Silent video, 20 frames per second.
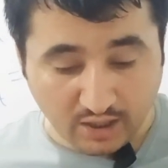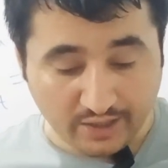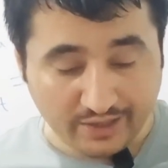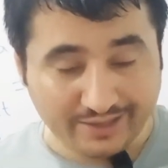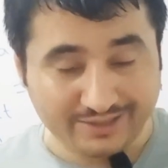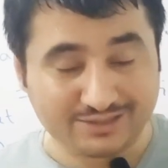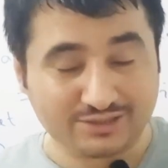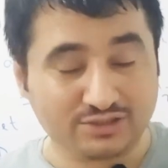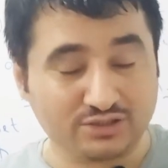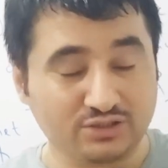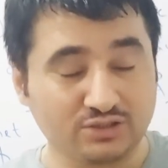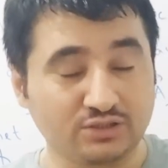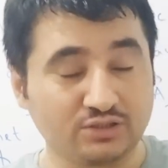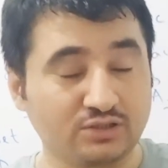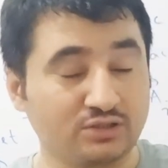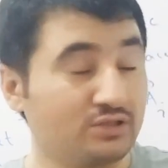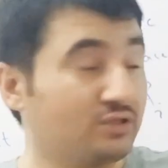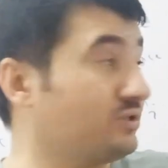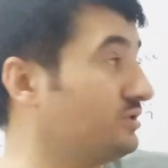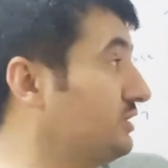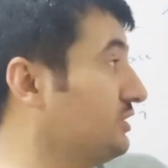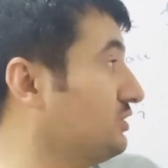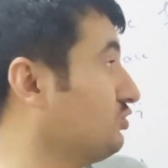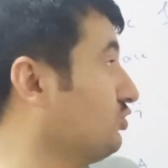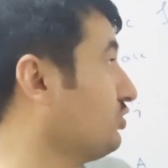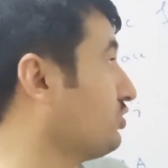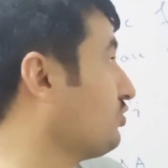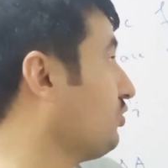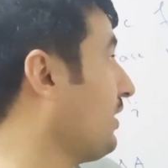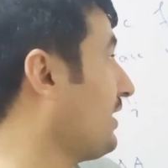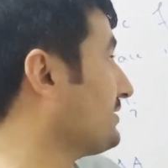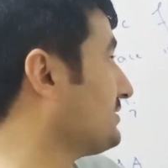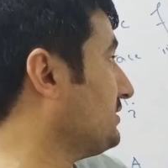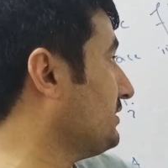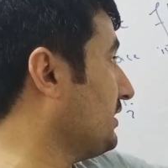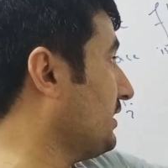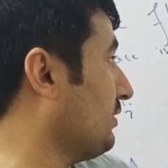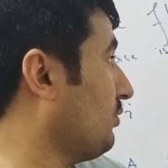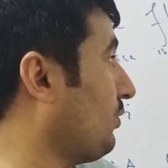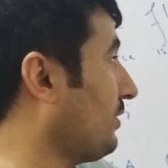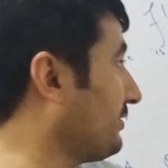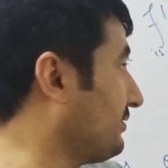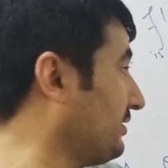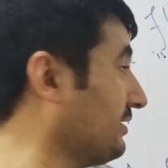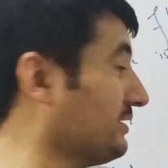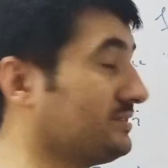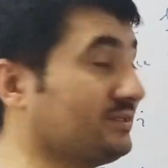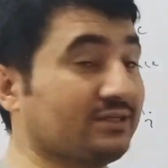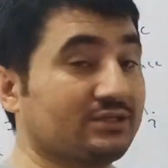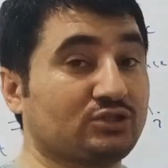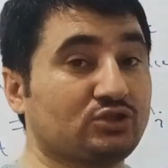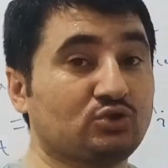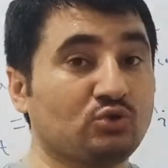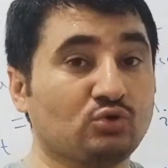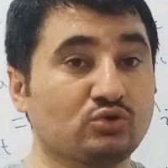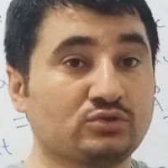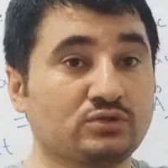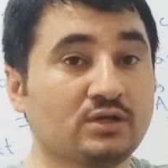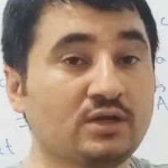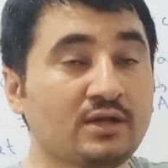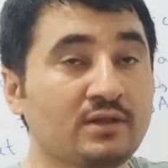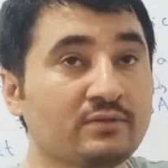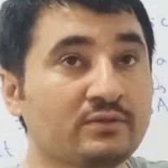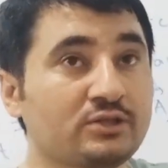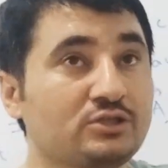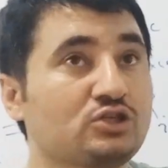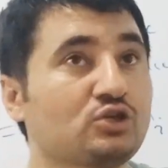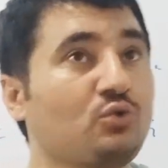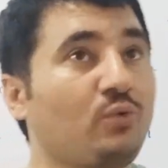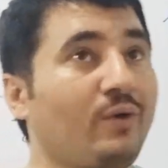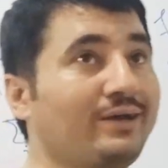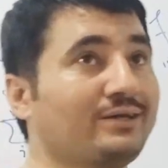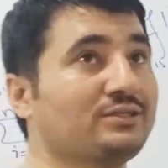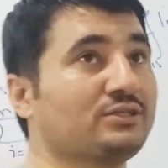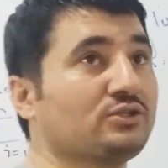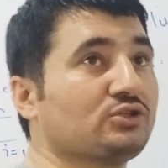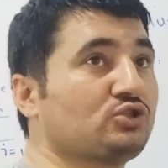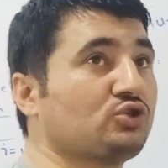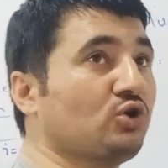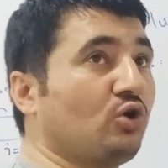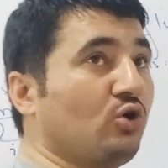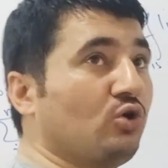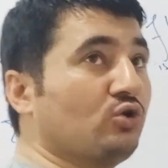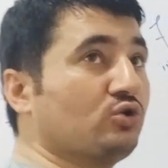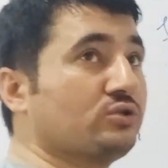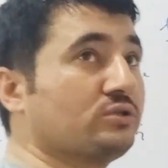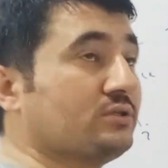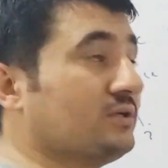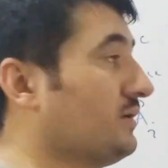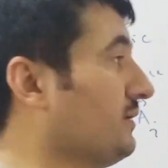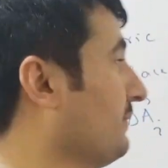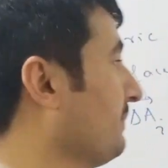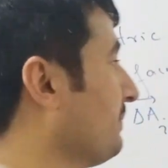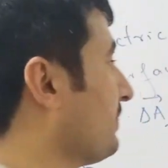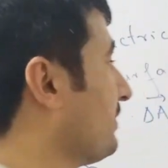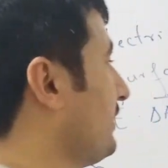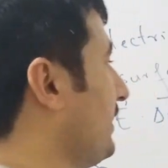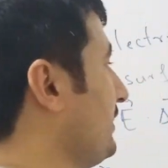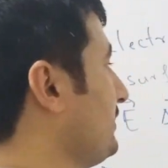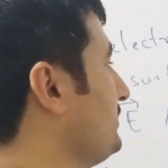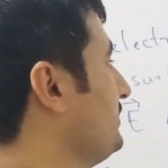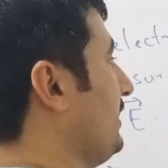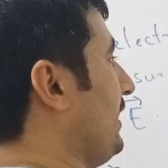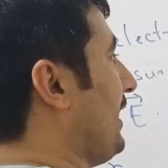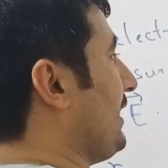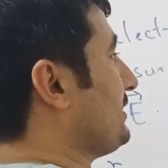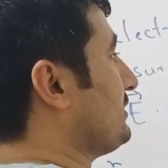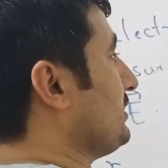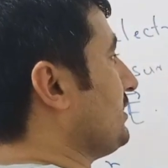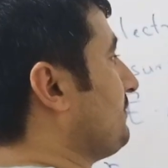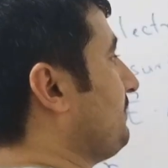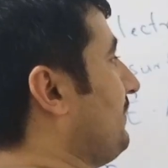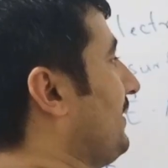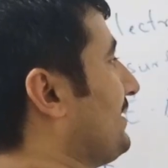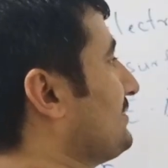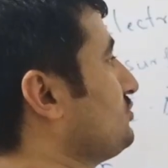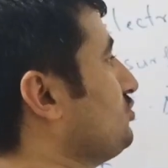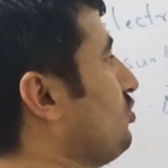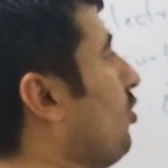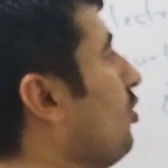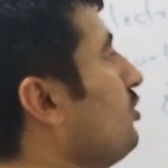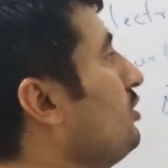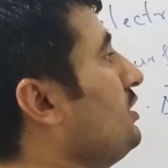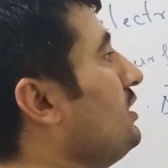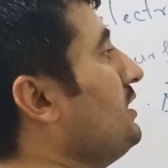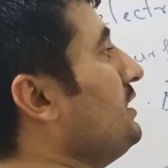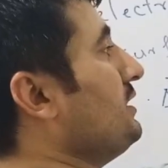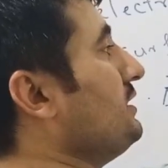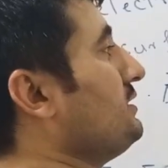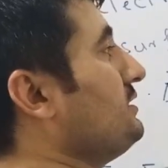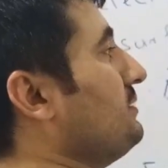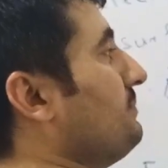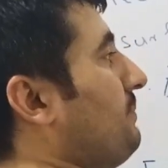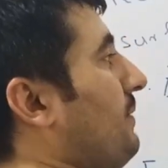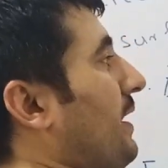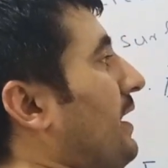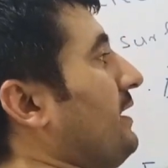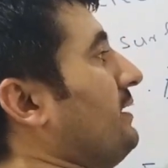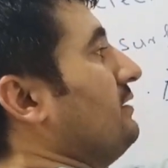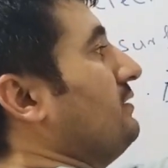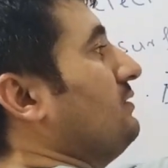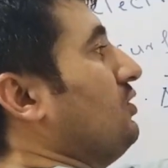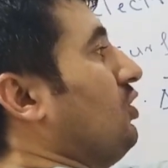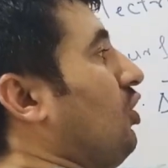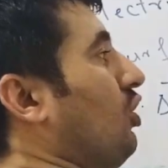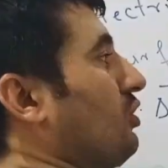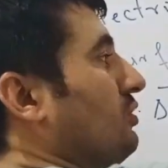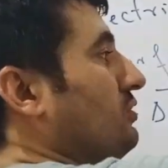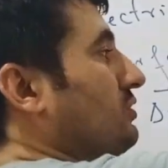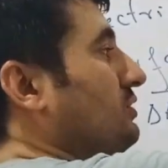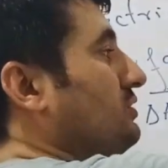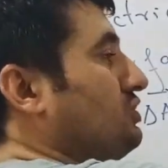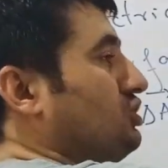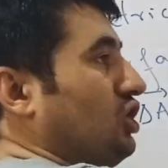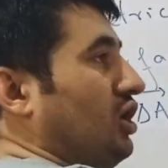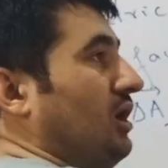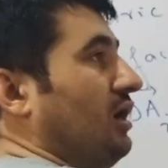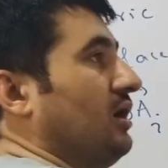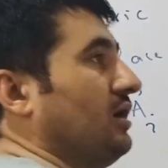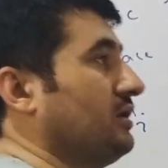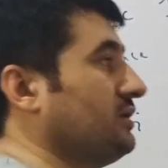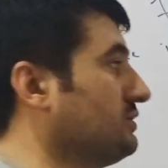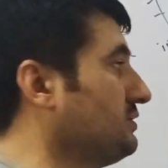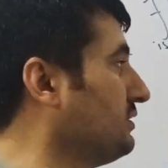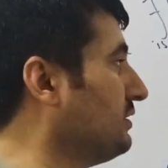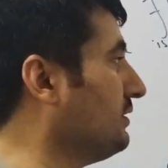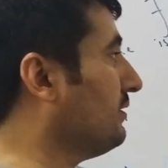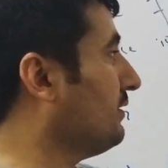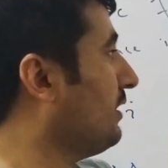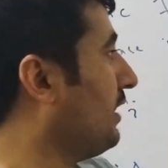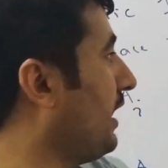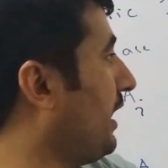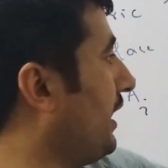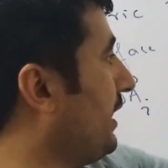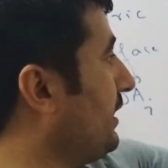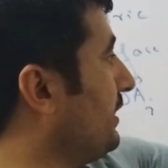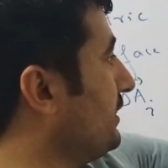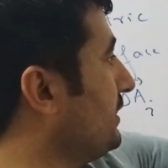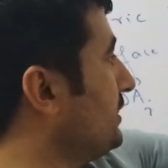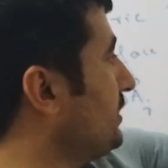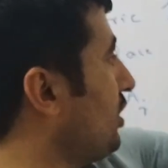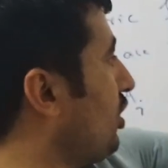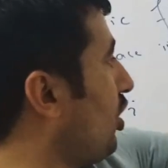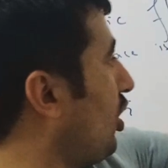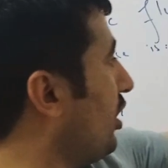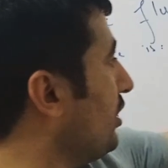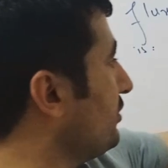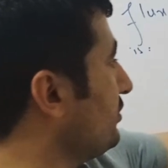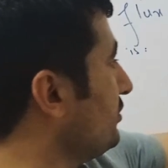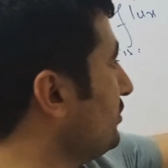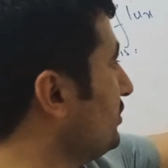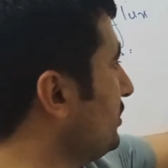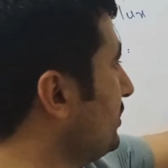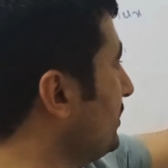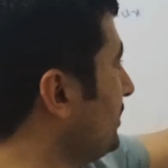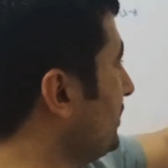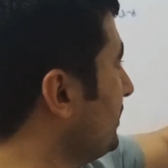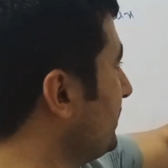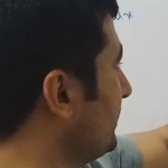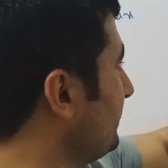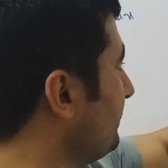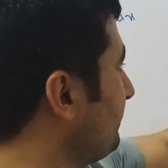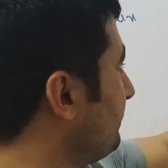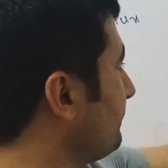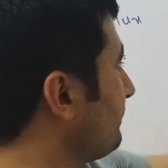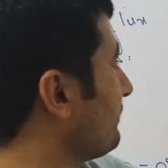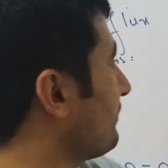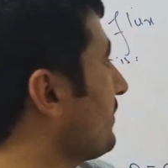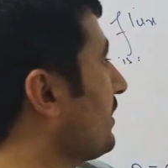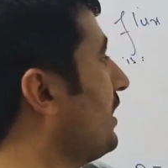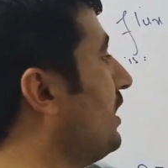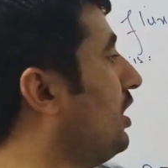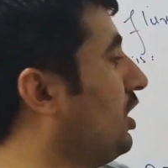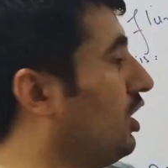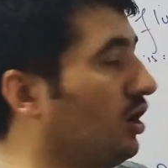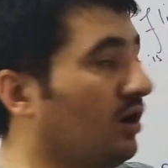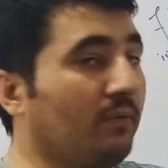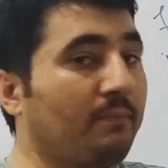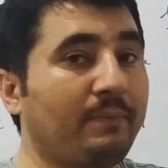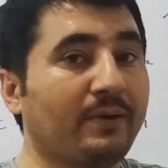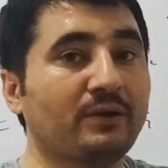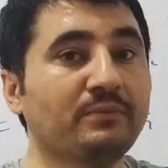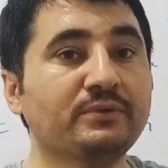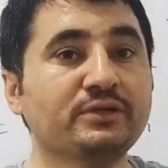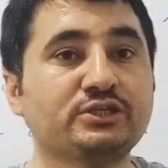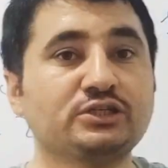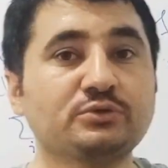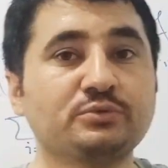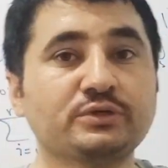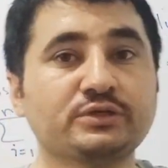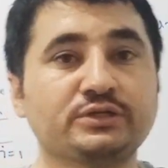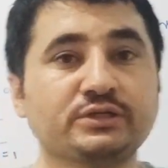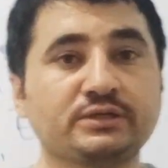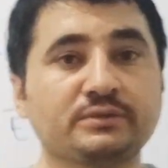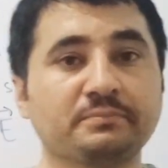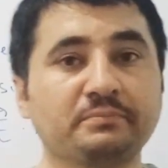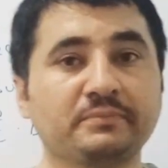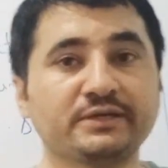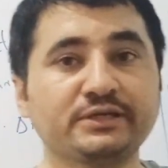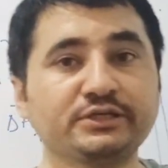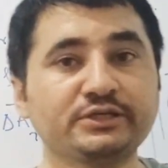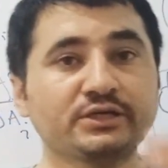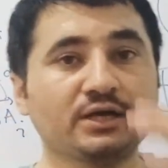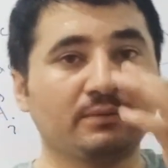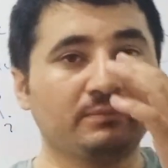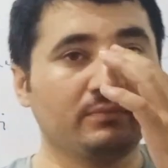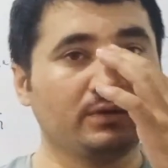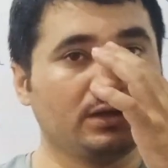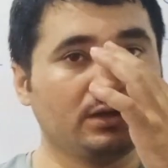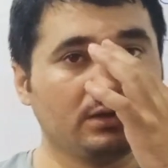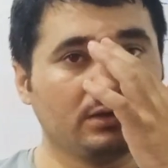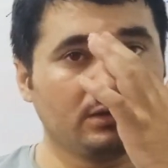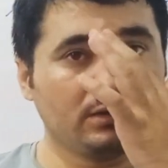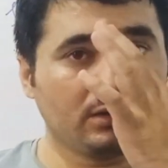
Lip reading: It's ye jo equation hai. What does this shows? This equation shows that the electric flux only depend on the charge and on the permittivity medium.